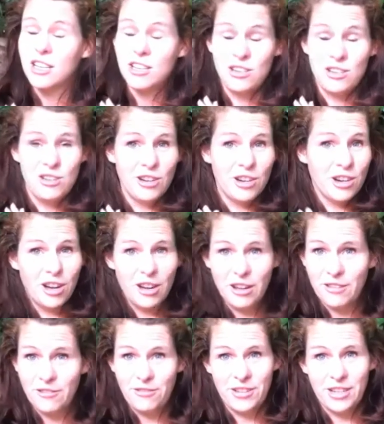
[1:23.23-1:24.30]
you're
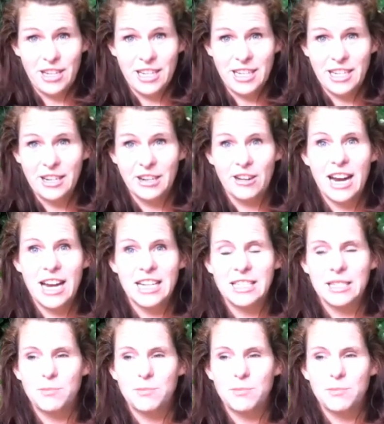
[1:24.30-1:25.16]
not feeling in a great